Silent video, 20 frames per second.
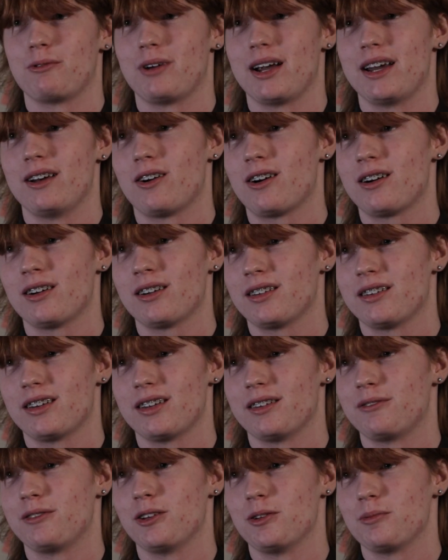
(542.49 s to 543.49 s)
radar,
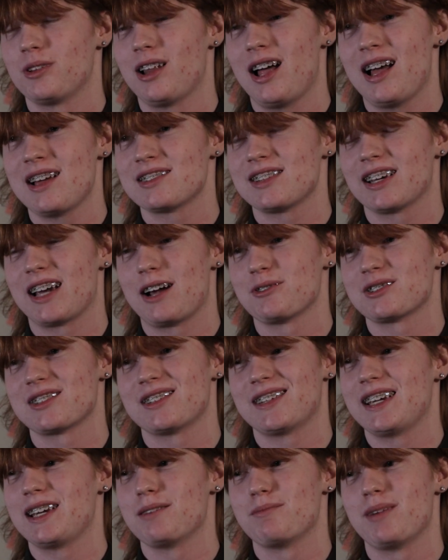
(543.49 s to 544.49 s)
the film class. Like I
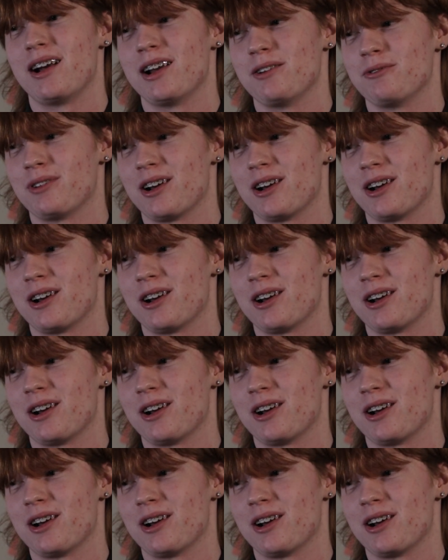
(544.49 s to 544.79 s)
wasn't thinking about it